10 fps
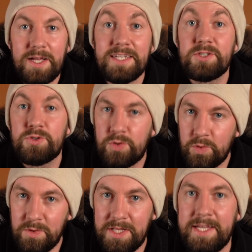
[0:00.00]
is
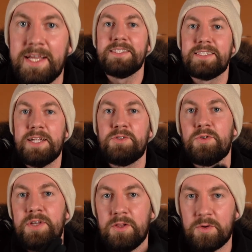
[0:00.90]
truly
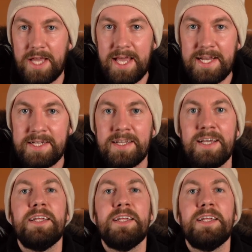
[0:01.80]
centrally located,